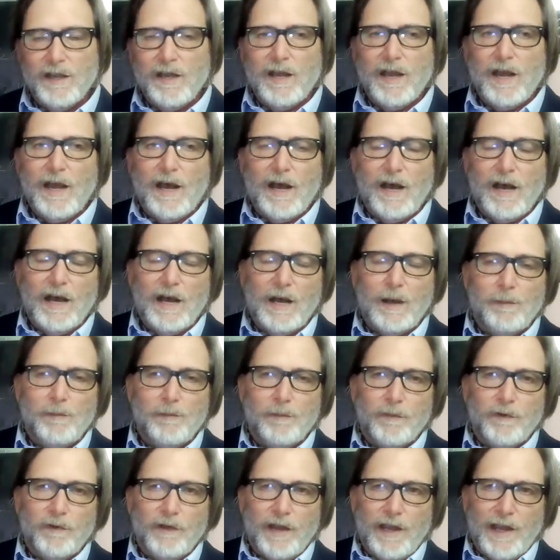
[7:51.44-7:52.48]

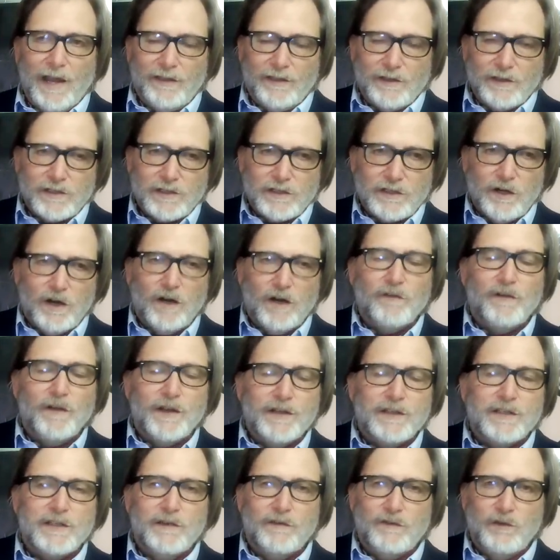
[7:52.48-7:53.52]
at the
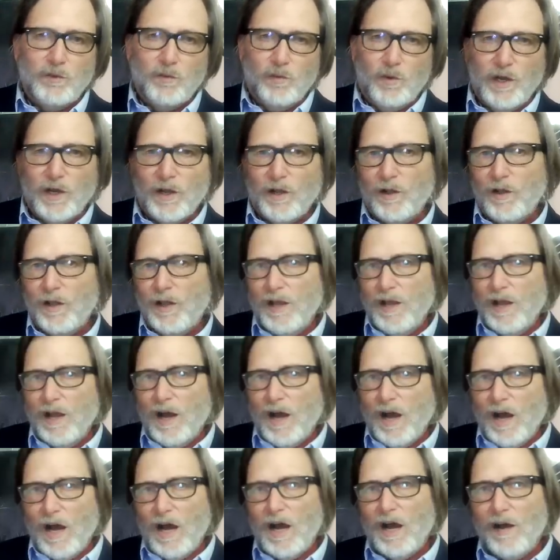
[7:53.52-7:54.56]
service, if you will,
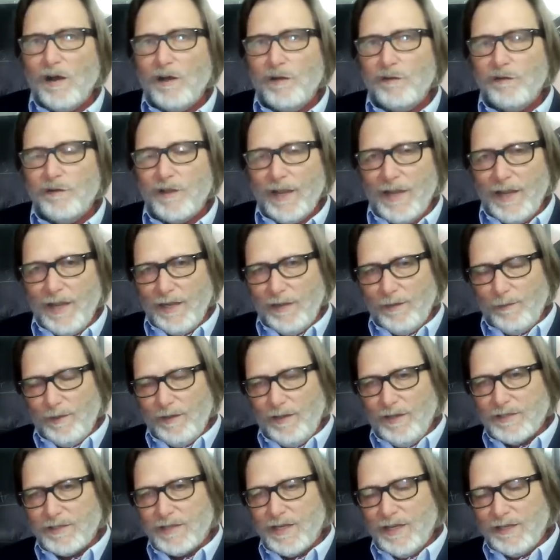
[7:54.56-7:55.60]
of in
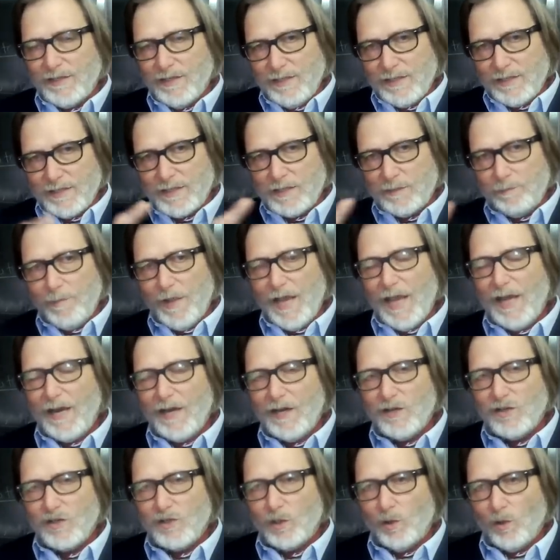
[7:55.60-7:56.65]
this case, a
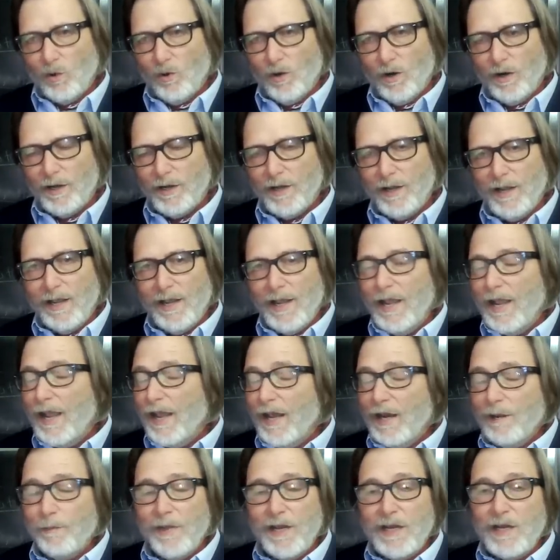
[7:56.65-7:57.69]
Spanish lord.
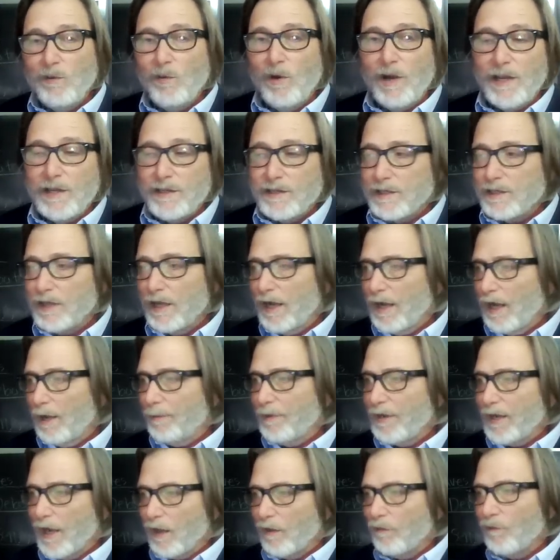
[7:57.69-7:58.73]
And in many ways, in
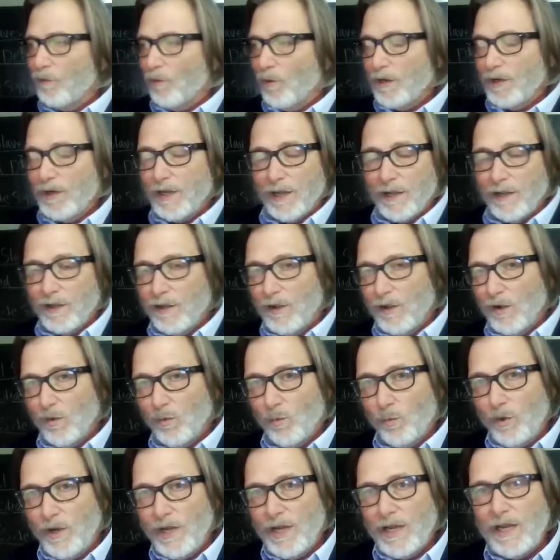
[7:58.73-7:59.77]
California,
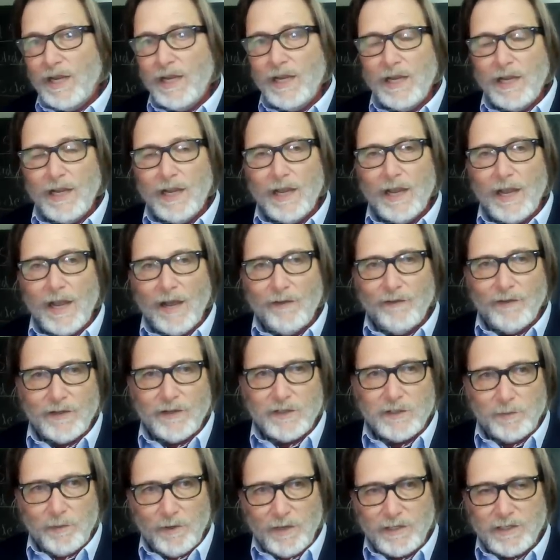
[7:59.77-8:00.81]
we have
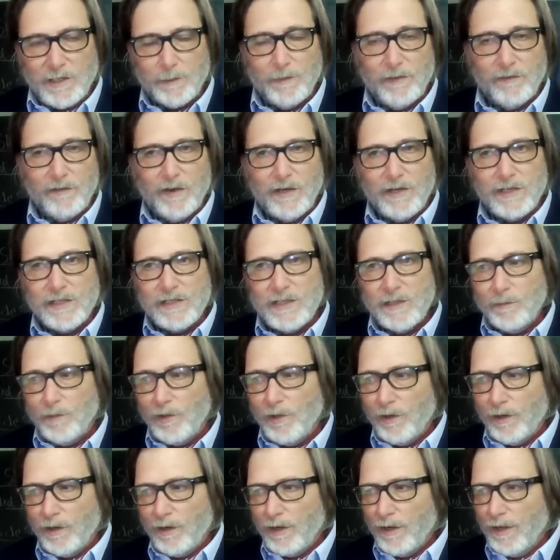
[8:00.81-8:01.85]
experienced something very
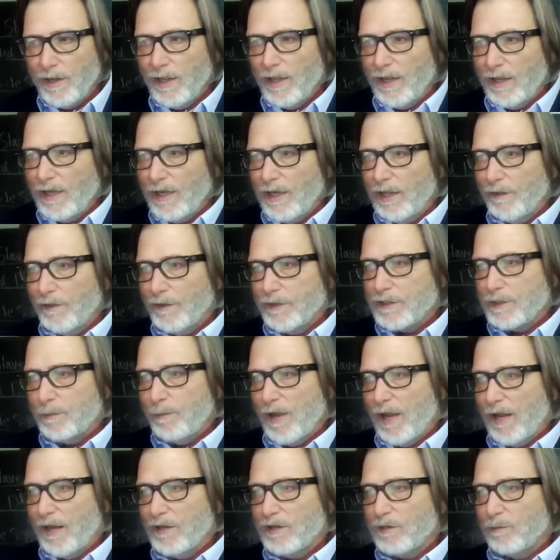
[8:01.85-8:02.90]
similar in the
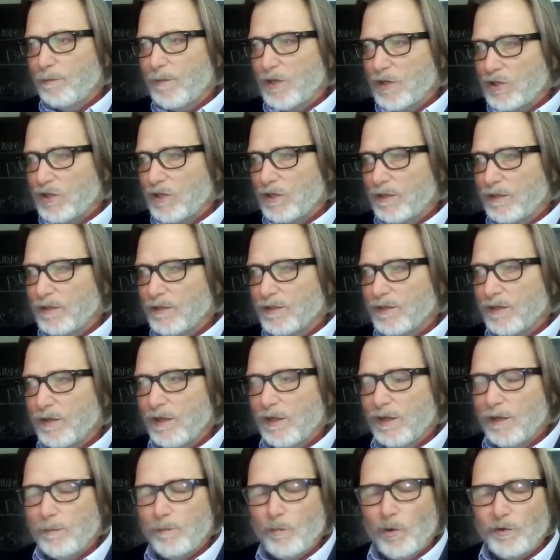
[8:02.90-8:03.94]
Spanish missions,
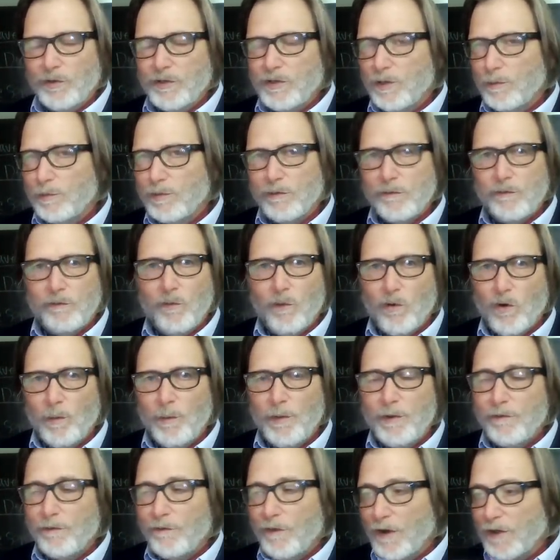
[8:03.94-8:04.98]
both in terms of form
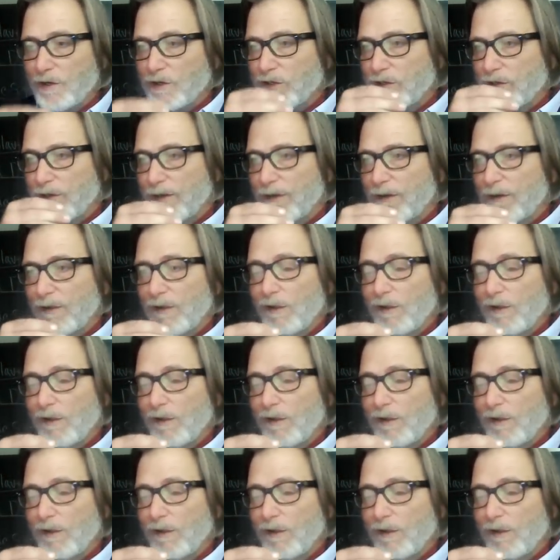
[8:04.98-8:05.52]
and function,